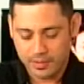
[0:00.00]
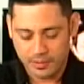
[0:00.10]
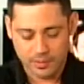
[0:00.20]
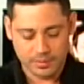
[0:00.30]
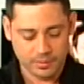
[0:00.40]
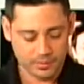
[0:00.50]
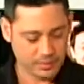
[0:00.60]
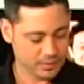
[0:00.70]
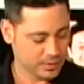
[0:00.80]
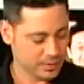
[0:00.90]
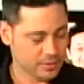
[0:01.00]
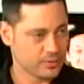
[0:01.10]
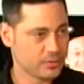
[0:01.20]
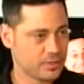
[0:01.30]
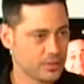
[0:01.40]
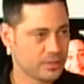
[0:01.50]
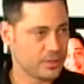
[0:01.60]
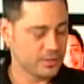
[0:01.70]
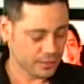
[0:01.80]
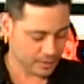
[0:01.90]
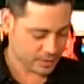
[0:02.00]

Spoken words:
here so you can see